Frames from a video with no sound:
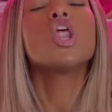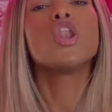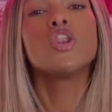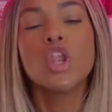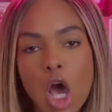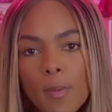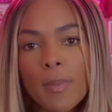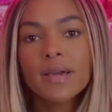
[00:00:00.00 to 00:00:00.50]

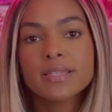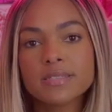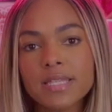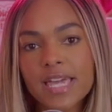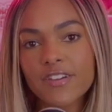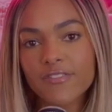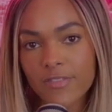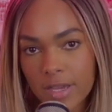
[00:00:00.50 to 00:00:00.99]
Nobody's
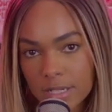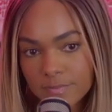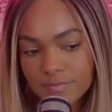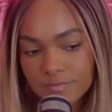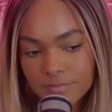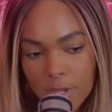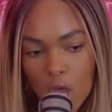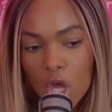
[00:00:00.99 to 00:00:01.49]
laughing.
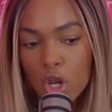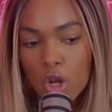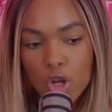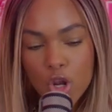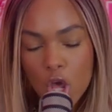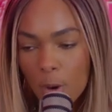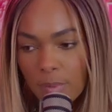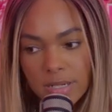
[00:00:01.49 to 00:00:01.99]

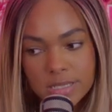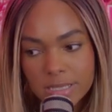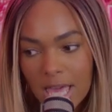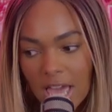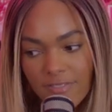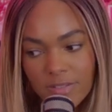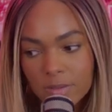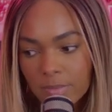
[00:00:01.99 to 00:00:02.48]
Nobody's
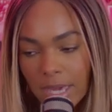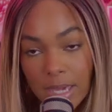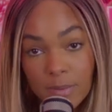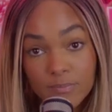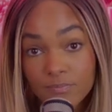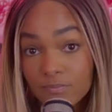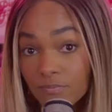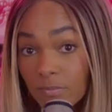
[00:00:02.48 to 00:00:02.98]
laughing,
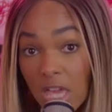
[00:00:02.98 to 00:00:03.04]
babe.